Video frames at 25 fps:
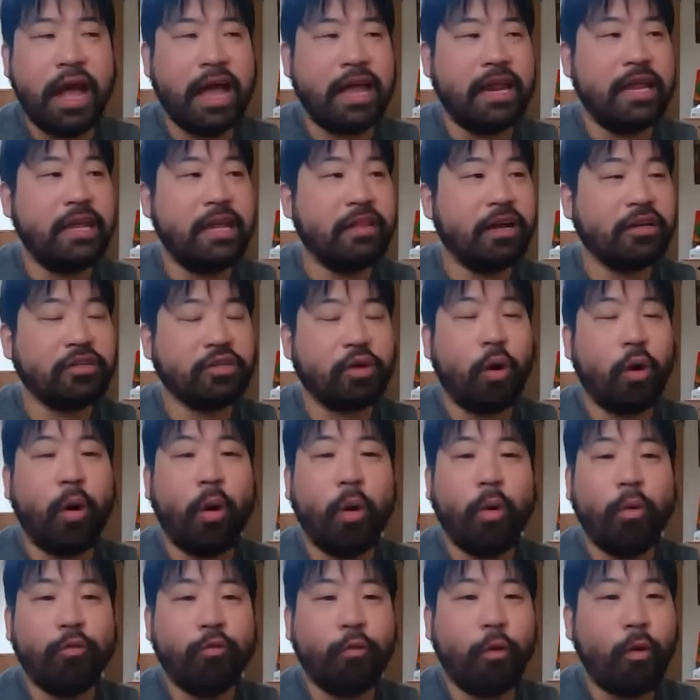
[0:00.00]
and he does a
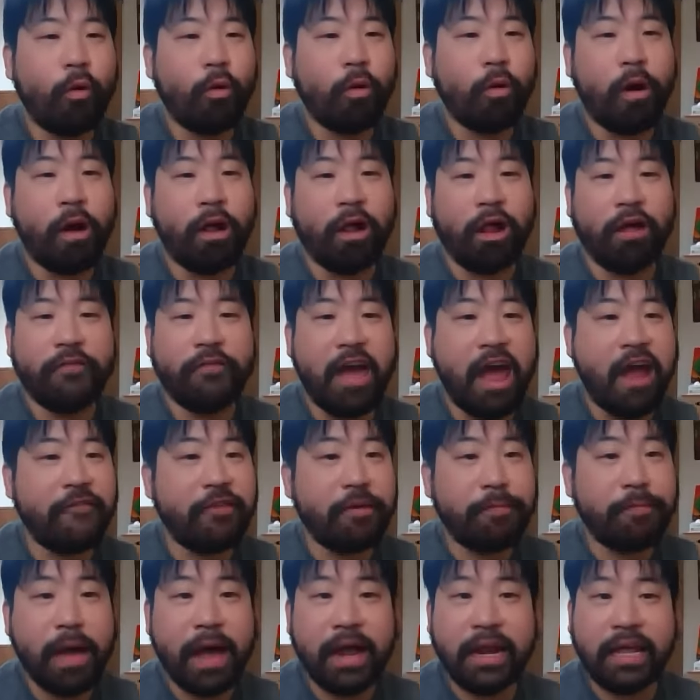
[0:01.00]
whole roll call of
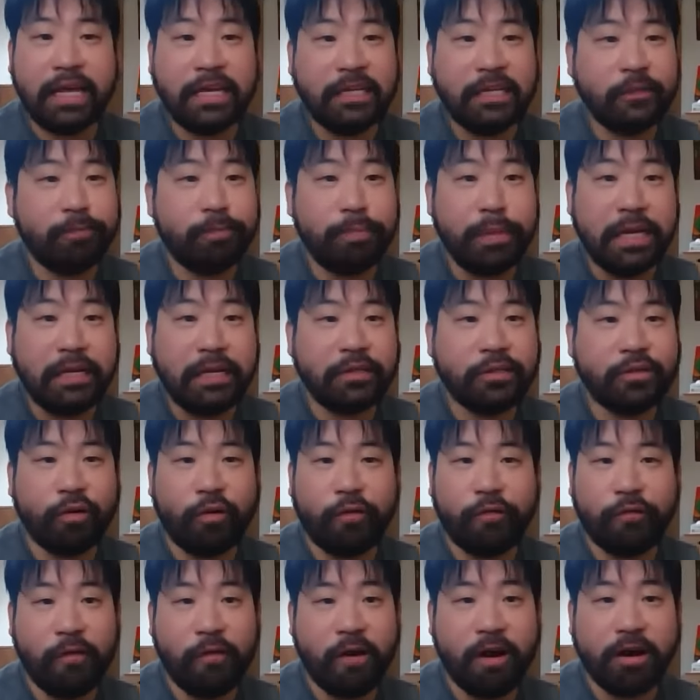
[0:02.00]
everybody he's beat
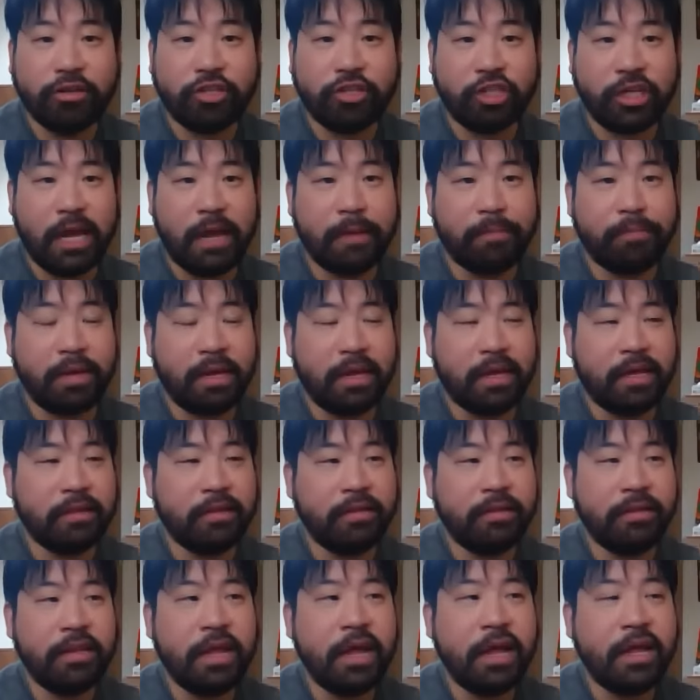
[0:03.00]
so far as champion.